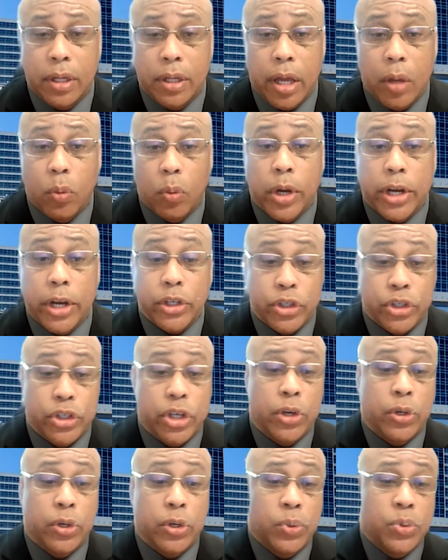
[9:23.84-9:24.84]
And what it
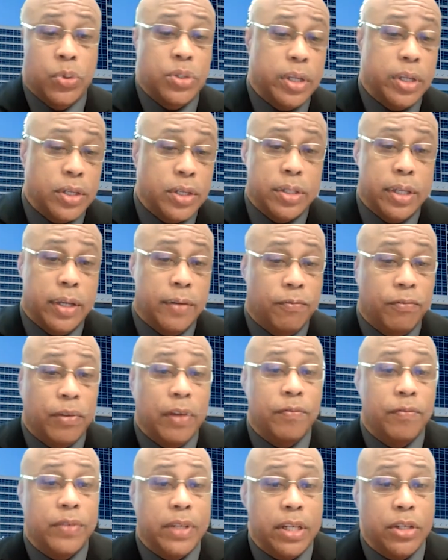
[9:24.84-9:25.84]
shows is that
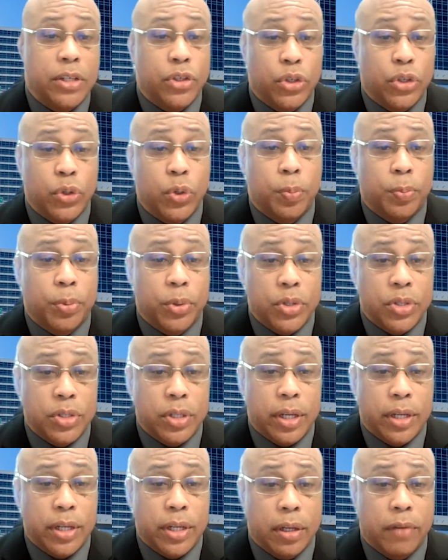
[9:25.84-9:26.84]

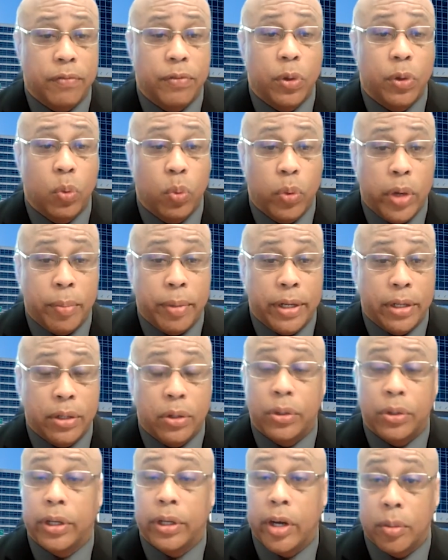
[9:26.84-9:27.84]
52% of the women
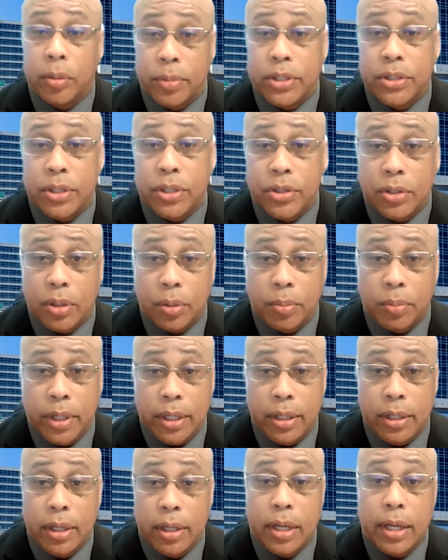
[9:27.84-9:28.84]
on our admissions
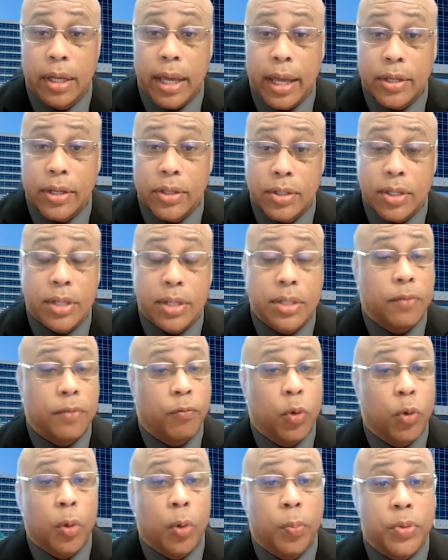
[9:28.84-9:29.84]
committee and
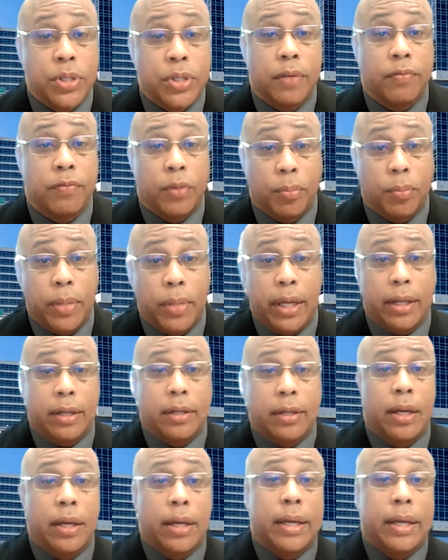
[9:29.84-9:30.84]
64% of the
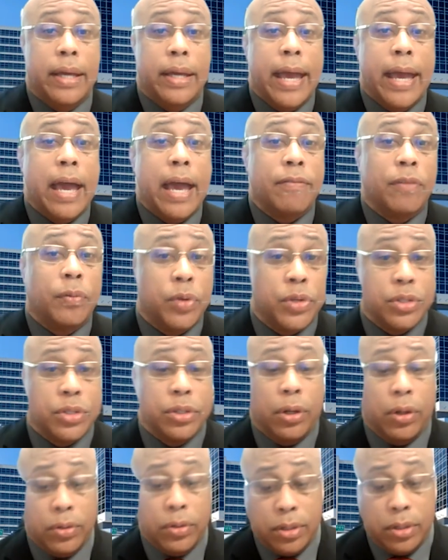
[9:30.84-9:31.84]
men have a
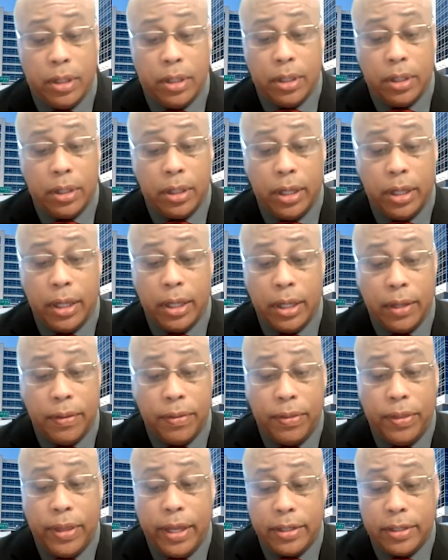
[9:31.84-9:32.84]
result
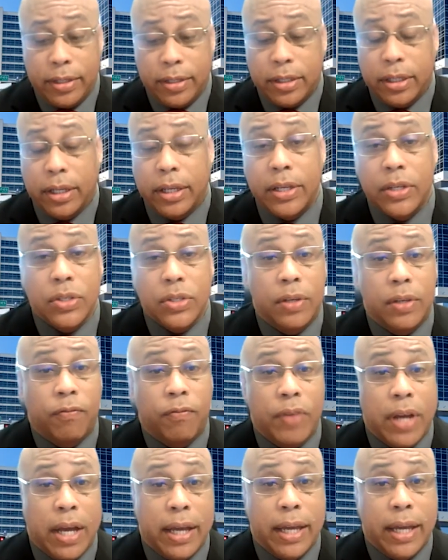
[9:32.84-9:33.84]
that is
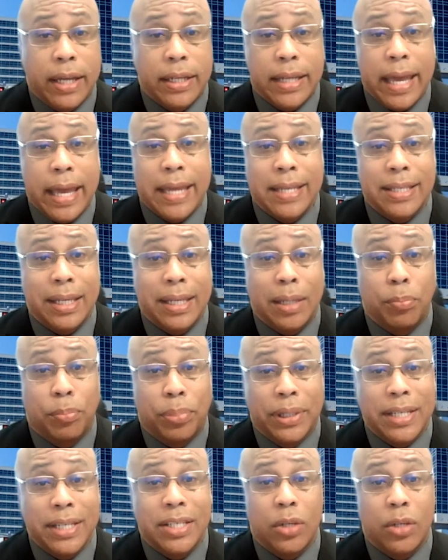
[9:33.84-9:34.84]
defined as
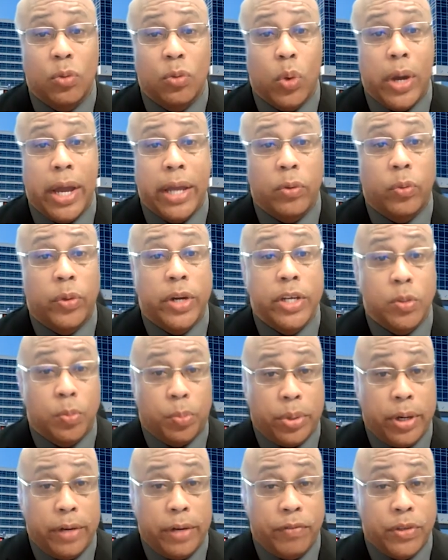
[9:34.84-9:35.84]
implicit white race
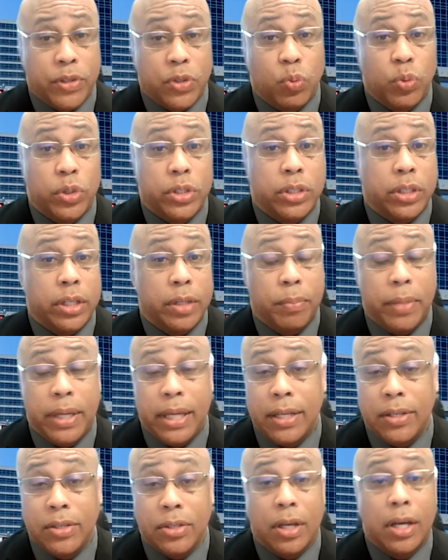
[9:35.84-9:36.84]
preference, which
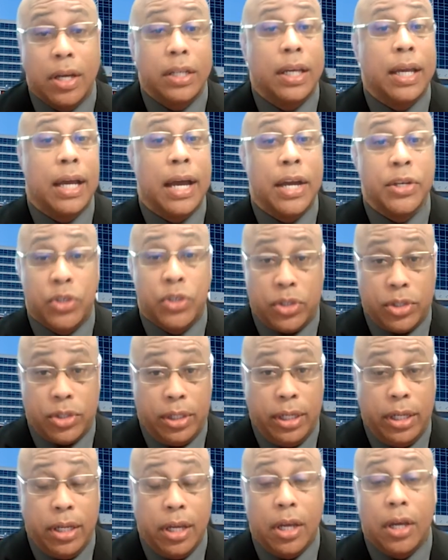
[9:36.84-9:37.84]
means
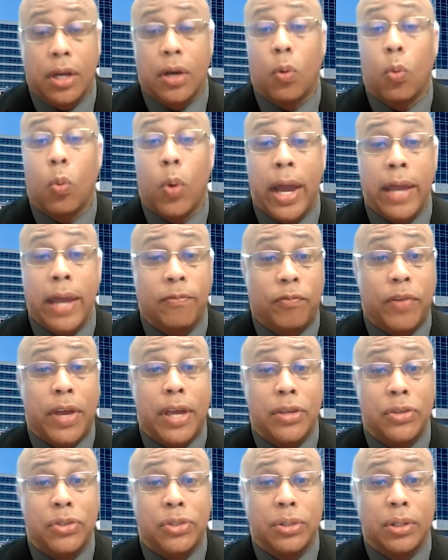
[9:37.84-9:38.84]
unconsciously, white
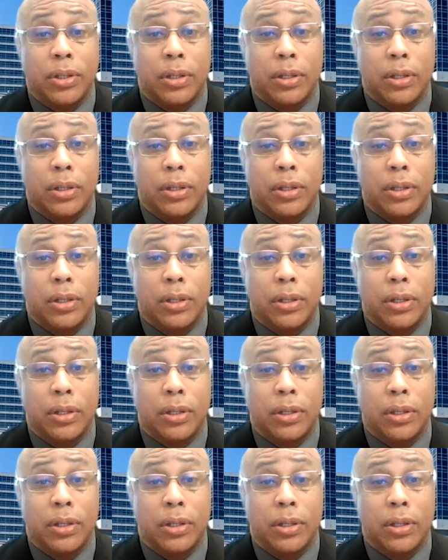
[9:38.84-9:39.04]
face,